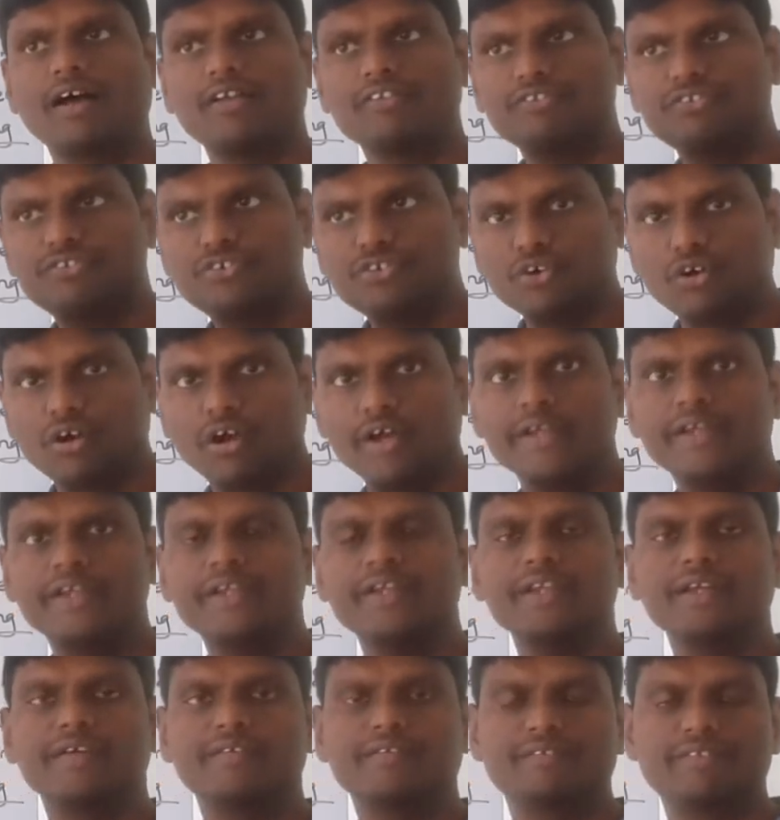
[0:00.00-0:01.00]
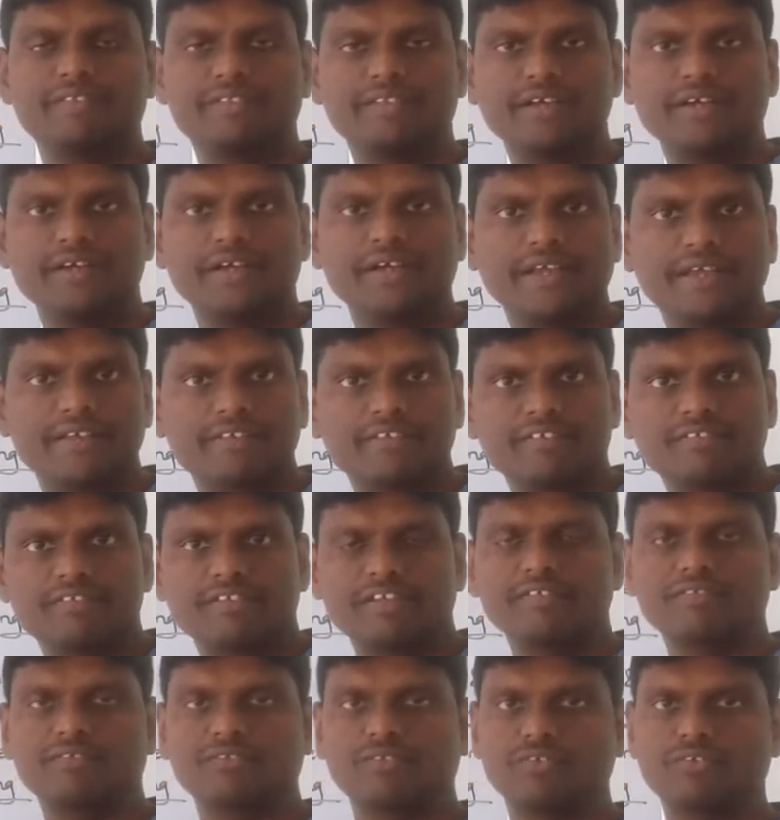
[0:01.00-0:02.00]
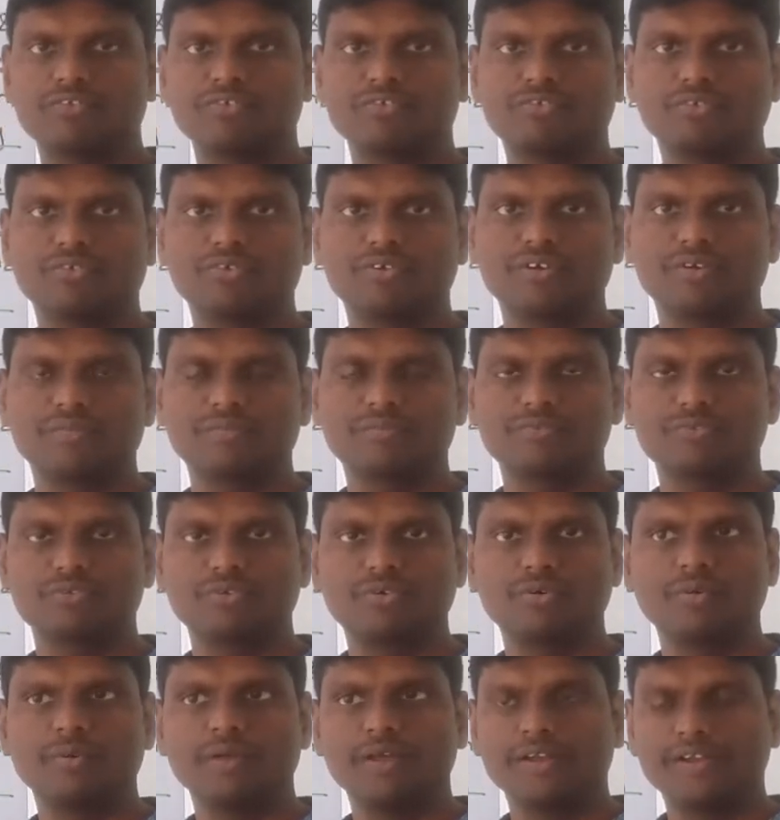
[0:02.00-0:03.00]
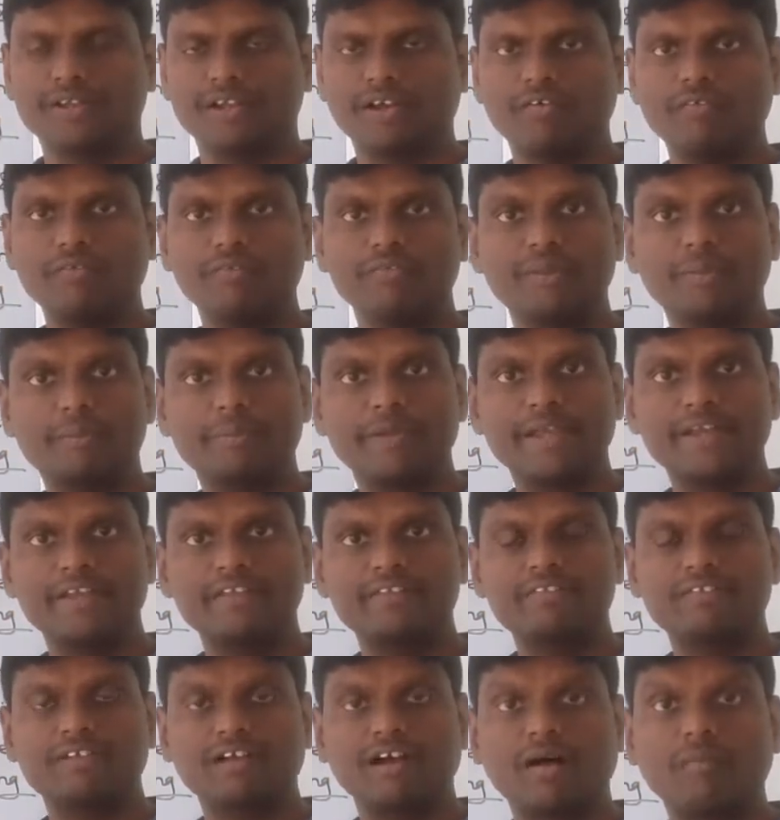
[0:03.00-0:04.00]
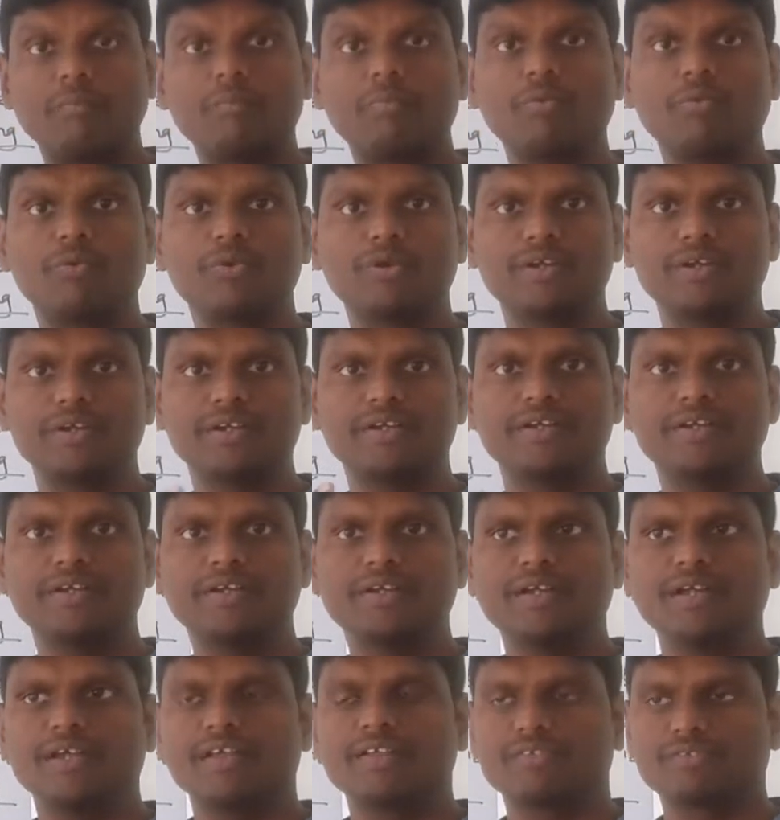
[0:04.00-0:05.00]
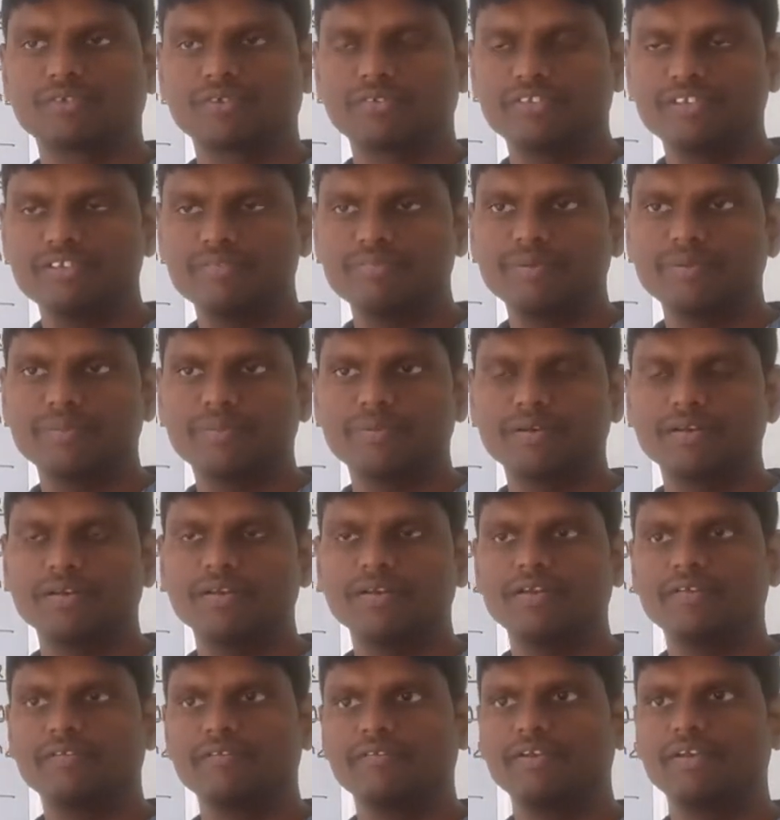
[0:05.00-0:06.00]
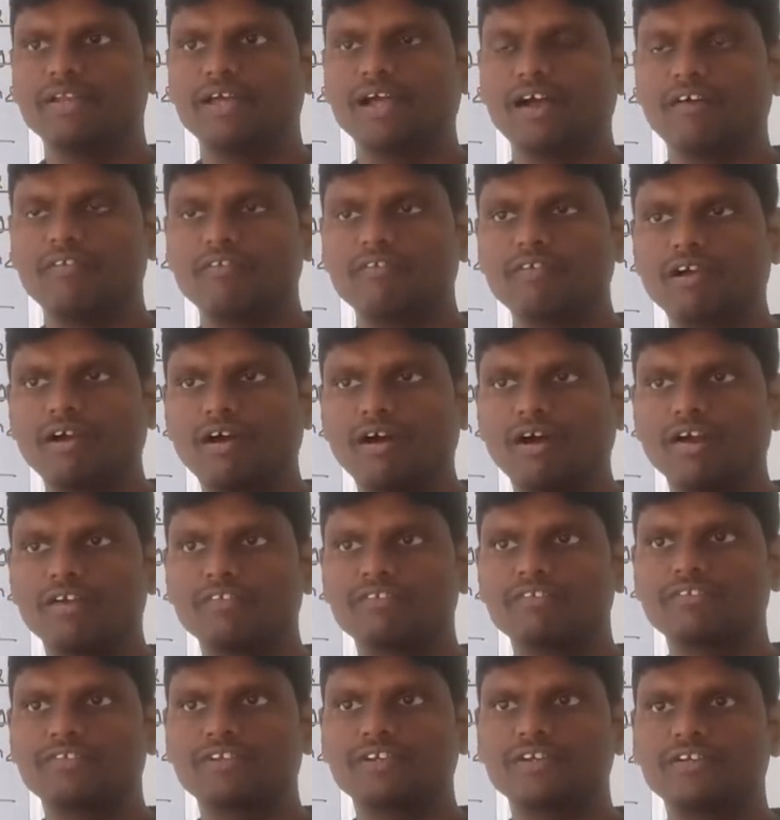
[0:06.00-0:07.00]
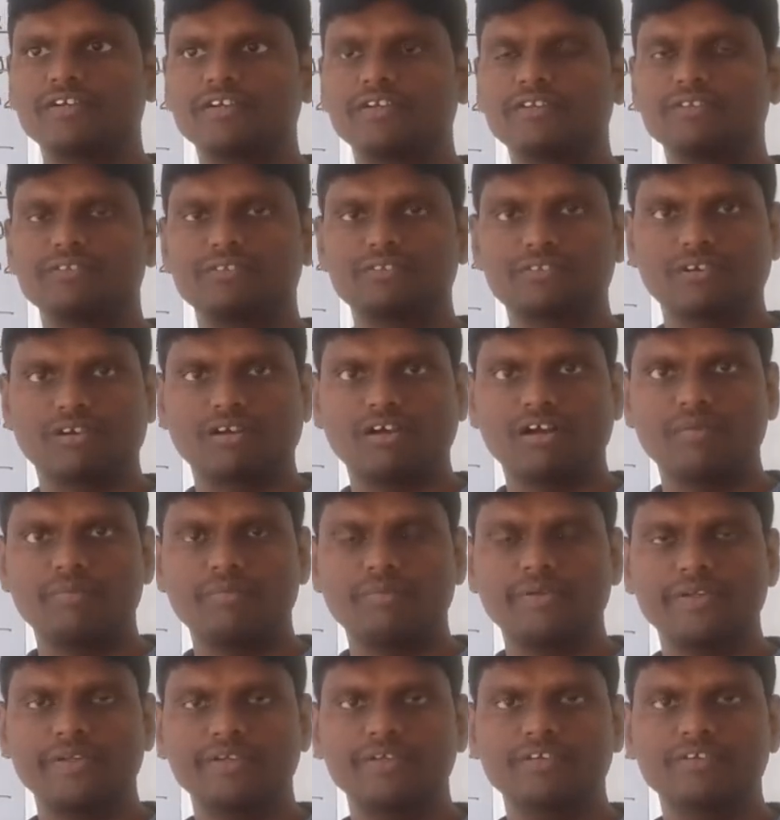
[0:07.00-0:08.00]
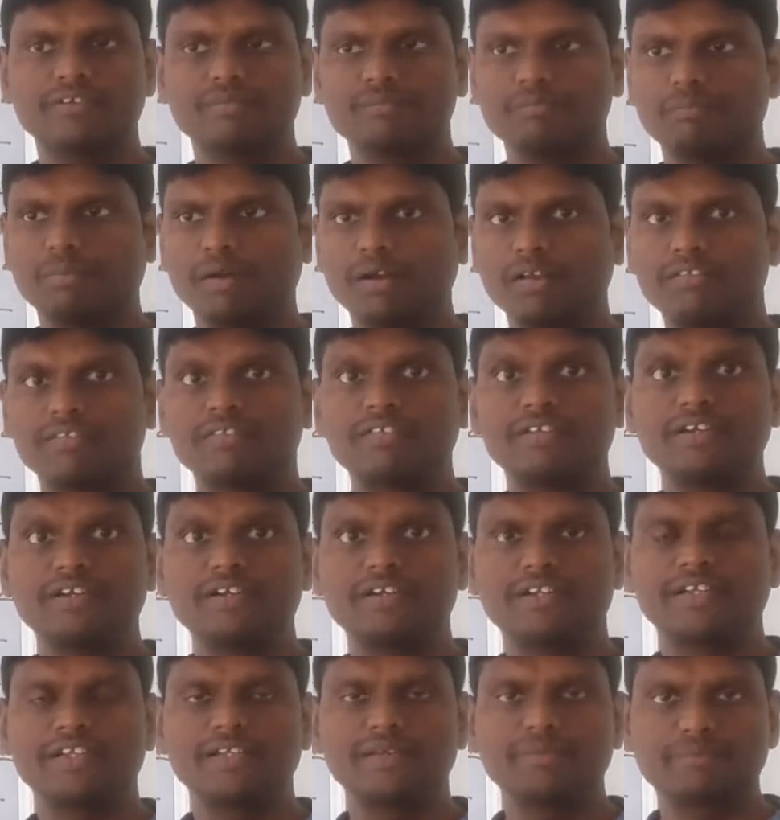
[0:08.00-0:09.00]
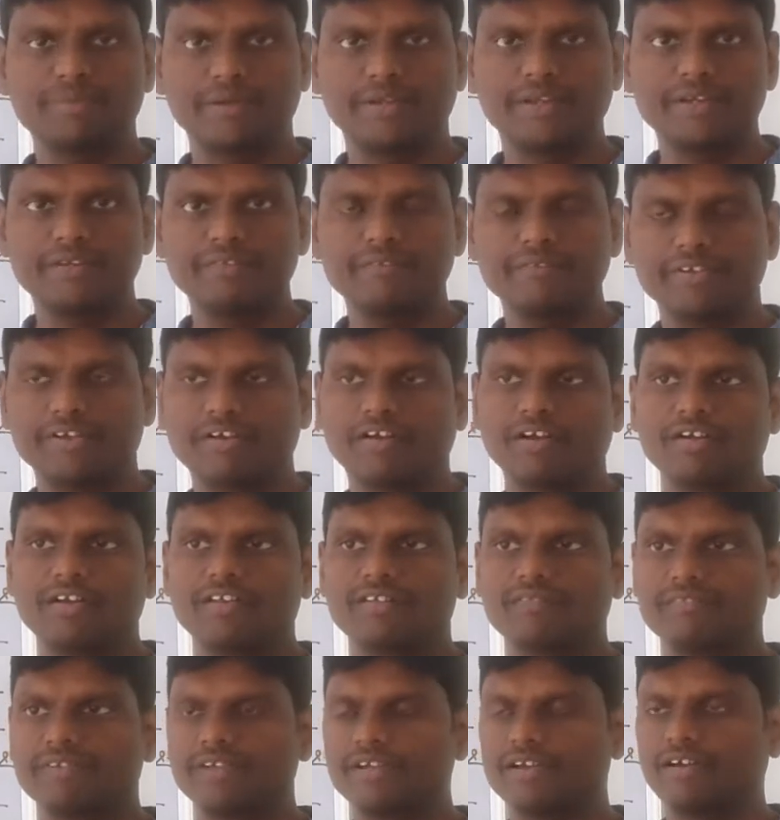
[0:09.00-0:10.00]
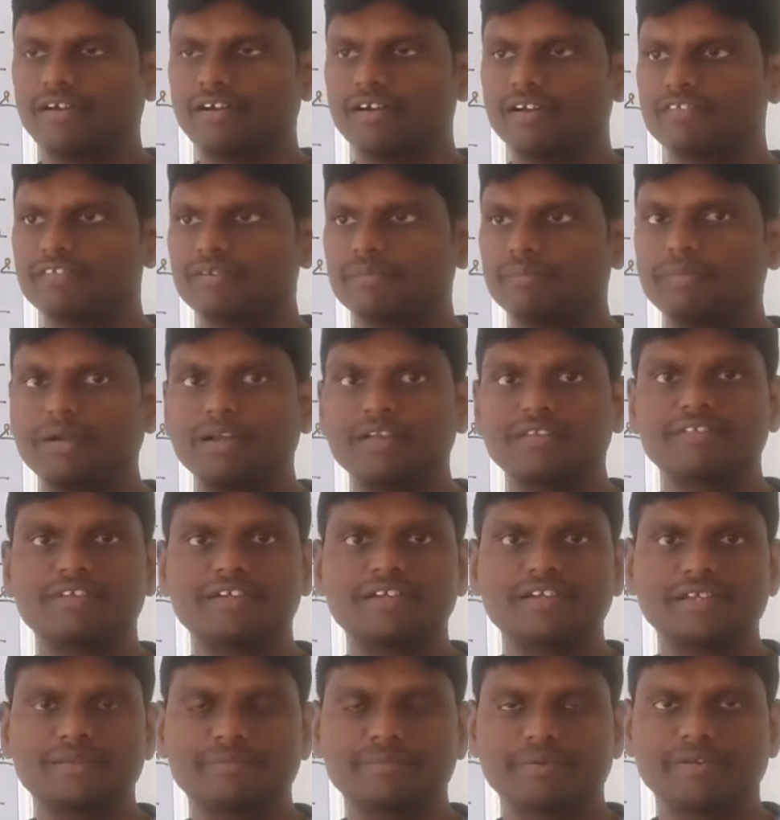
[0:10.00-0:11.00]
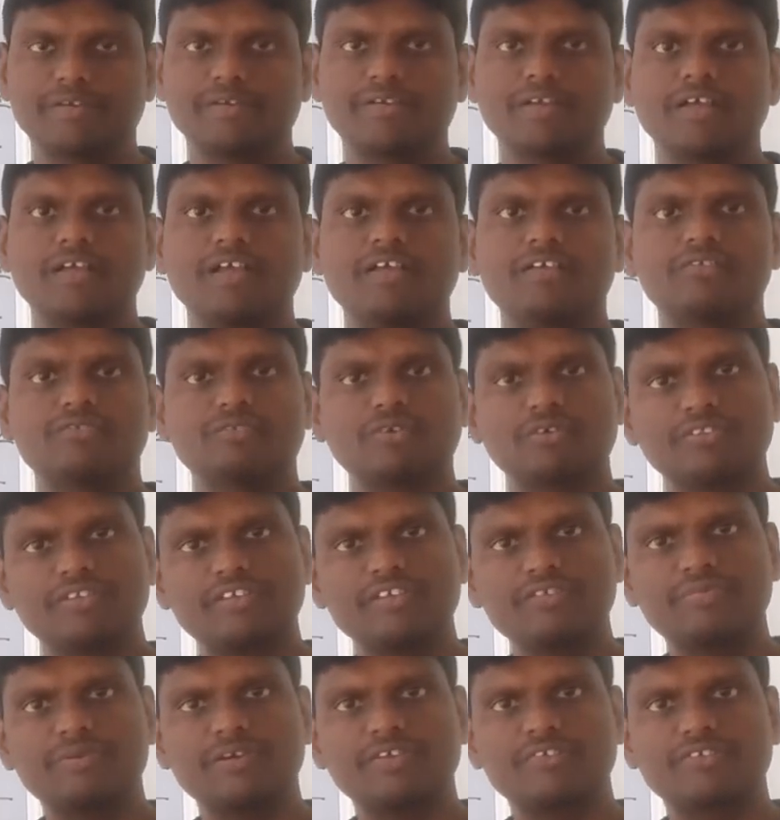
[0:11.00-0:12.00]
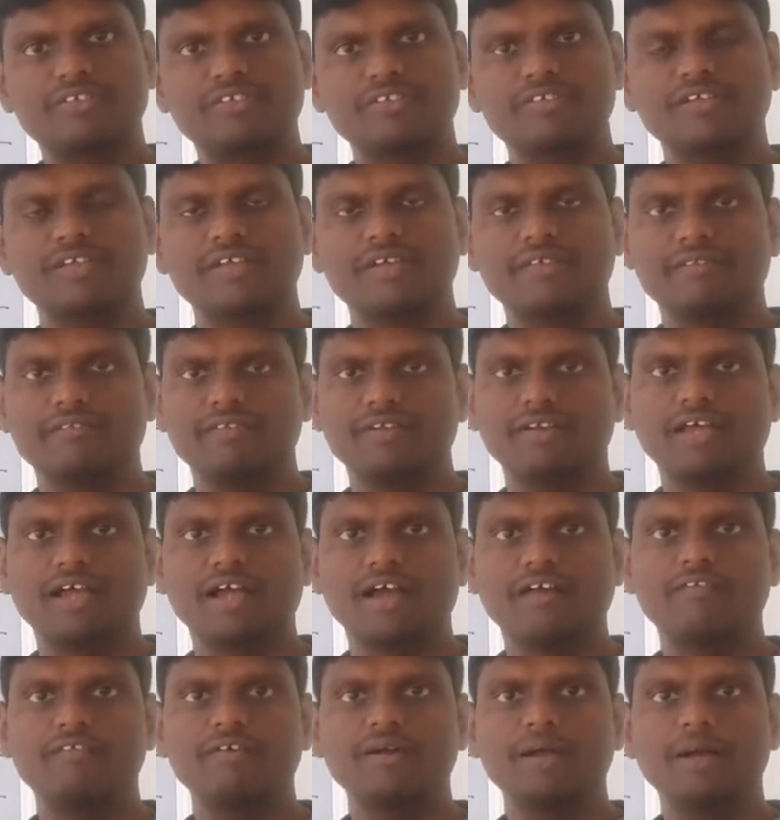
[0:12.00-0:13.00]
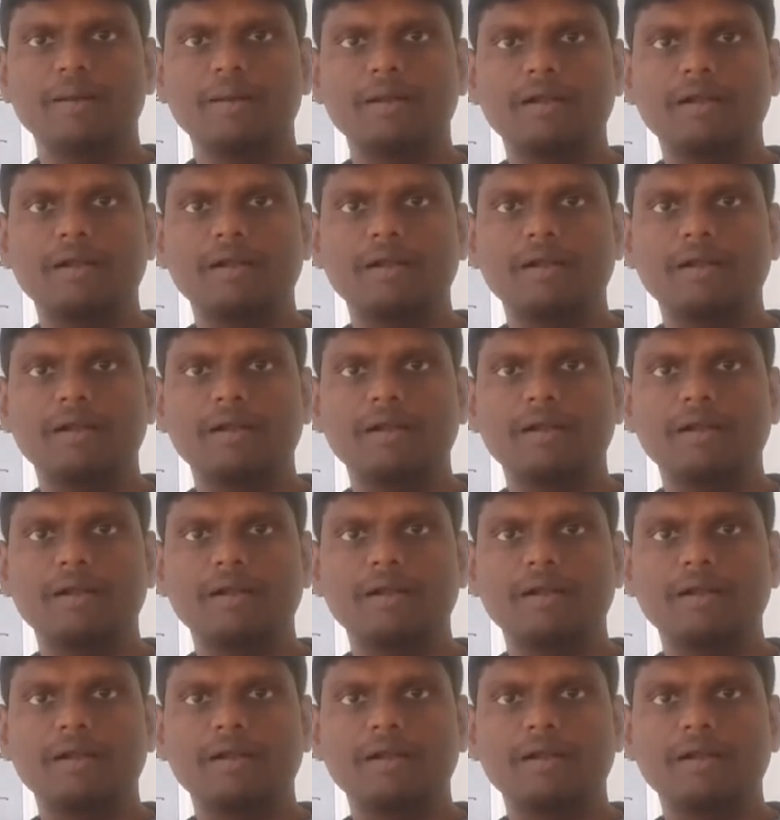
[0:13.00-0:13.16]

join with the existing frozen shoulder. So now the pain is compounded. So these people will have constant throbbing, pulsating pain. We call it as a pulsating pain. So these patients will have